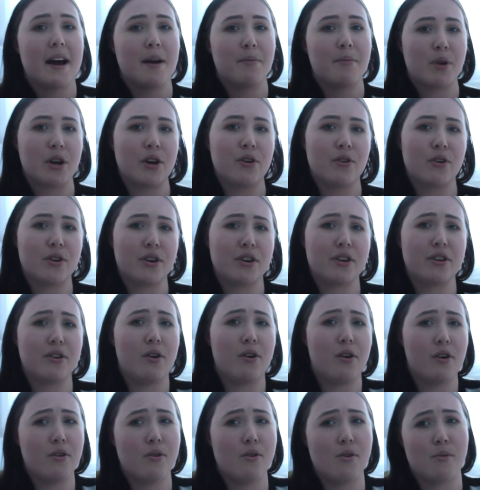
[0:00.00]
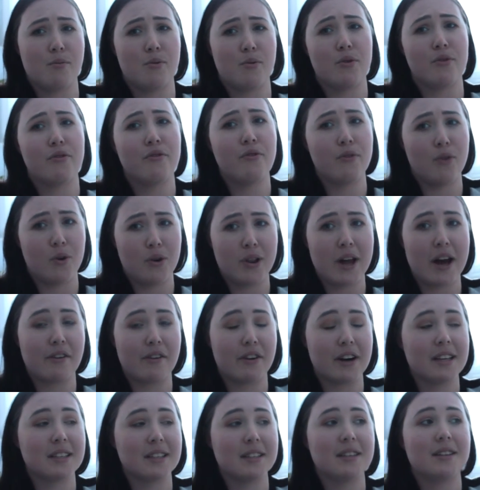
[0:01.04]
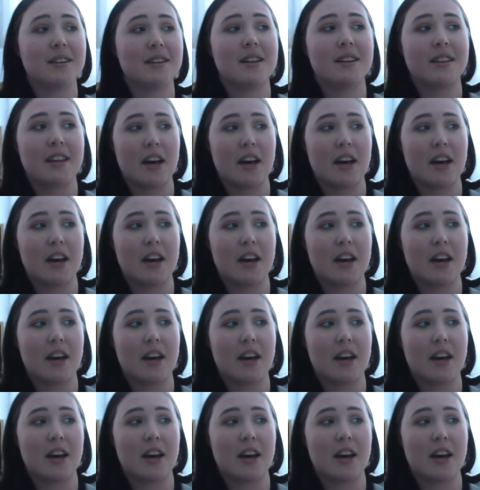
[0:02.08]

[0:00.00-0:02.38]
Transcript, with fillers: I pre-ordered it on Audible for that reason.